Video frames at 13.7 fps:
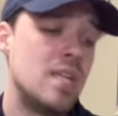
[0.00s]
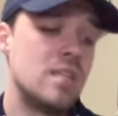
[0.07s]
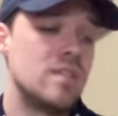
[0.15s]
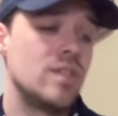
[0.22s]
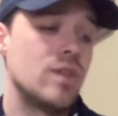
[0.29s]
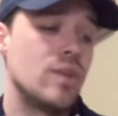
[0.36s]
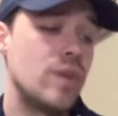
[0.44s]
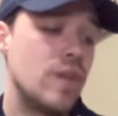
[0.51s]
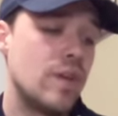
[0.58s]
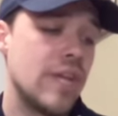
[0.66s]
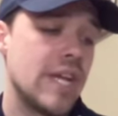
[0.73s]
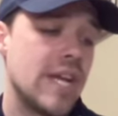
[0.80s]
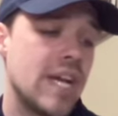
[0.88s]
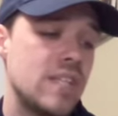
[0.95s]
So you know
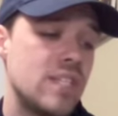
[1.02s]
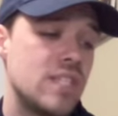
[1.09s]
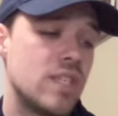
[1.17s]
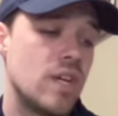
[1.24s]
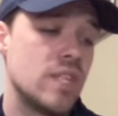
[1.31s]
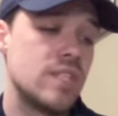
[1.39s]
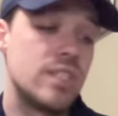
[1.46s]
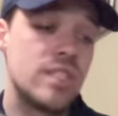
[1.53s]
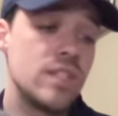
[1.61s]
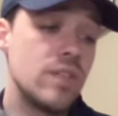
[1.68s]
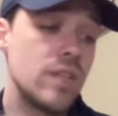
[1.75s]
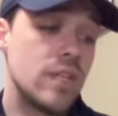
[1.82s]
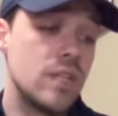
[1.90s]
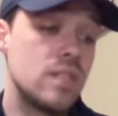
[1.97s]
that kind of sucks. It's
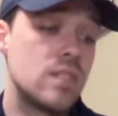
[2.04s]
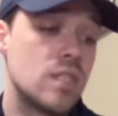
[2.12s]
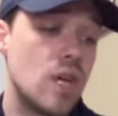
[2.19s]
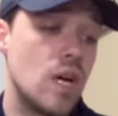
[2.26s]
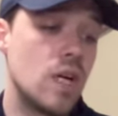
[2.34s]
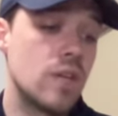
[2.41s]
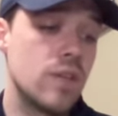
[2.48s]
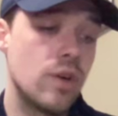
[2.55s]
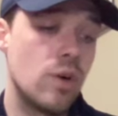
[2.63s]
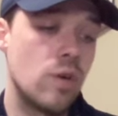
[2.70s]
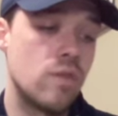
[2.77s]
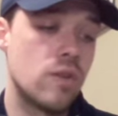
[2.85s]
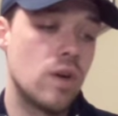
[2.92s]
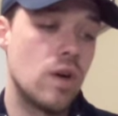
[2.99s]
still a good song though
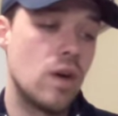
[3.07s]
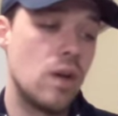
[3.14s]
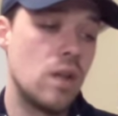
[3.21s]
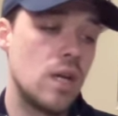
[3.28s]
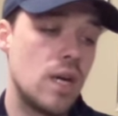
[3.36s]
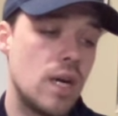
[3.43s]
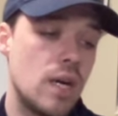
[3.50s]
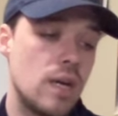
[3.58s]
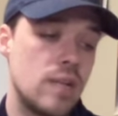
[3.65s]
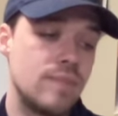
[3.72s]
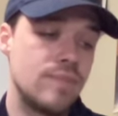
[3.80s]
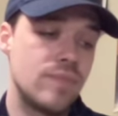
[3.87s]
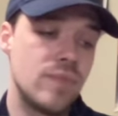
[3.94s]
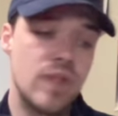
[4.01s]
overall.
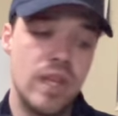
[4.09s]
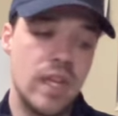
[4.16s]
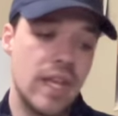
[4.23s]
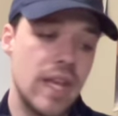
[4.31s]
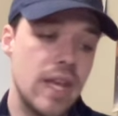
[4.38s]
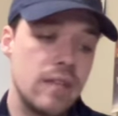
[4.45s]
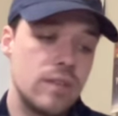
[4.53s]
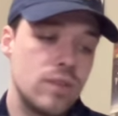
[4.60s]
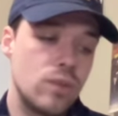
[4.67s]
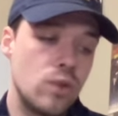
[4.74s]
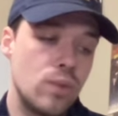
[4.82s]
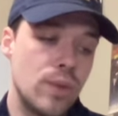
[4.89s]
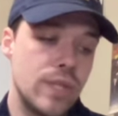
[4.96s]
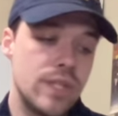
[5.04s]
Um, and again,
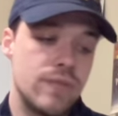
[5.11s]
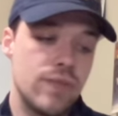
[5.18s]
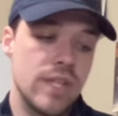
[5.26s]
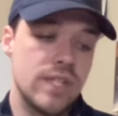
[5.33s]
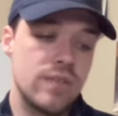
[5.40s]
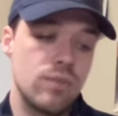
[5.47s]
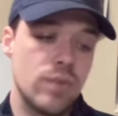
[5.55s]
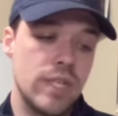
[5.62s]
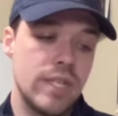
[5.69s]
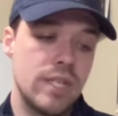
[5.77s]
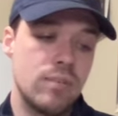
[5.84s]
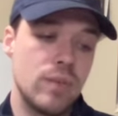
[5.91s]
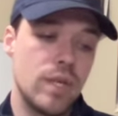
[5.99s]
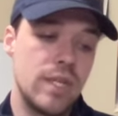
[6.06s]
Schoolboy is flexing what like
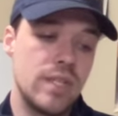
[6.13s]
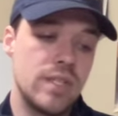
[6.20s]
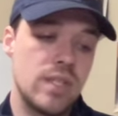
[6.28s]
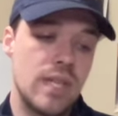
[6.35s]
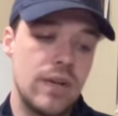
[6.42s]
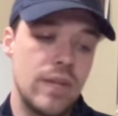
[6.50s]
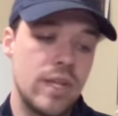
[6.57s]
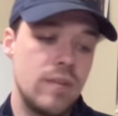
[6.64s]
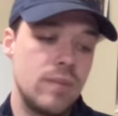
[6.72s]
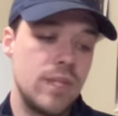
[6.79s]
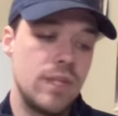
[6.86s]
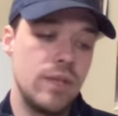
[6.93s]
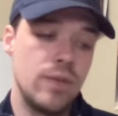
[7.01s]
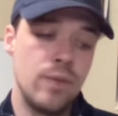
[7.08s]
the money is allowing him to
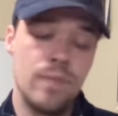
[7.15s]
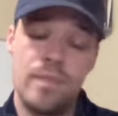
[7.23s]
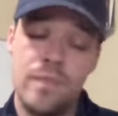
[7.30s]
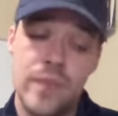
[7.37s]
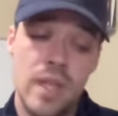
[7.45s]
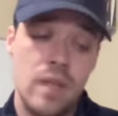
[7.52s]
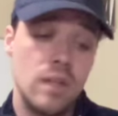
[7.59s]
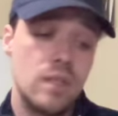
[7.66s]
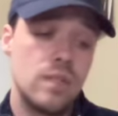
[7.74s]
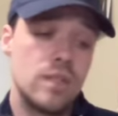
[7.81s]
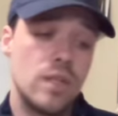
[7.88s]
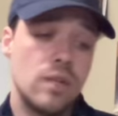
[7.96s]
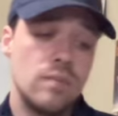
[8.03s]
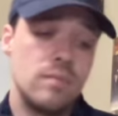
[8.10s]
do.
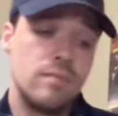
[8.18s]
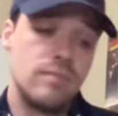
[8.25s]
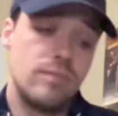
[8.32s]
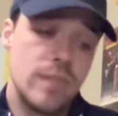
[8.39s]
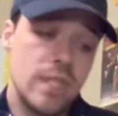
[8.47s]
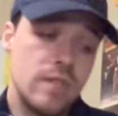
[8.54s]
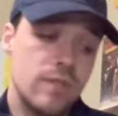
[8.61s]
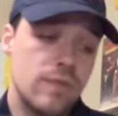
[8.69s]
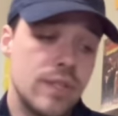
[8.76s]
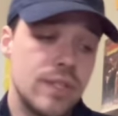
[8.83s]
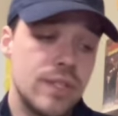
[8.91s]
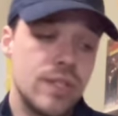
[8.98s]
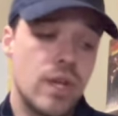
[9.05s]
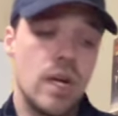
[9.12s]
So it's a
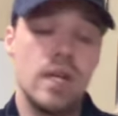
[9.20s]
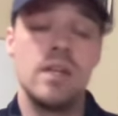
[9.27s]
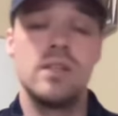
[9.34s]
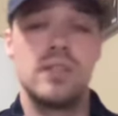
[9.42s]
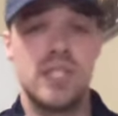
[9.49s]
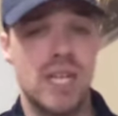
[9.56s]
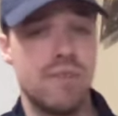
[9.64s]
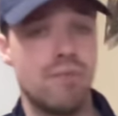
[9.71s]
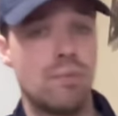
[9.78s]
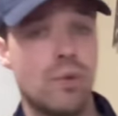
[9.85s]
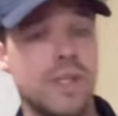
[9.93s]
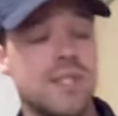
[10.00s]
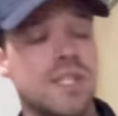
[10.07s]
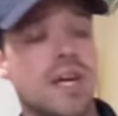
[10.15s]
fun song,
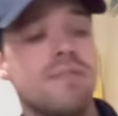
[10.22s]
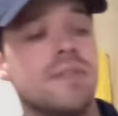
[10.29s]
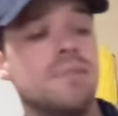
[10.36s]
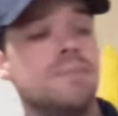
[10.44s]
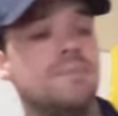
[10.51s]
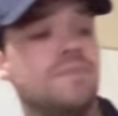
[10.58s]
7.7.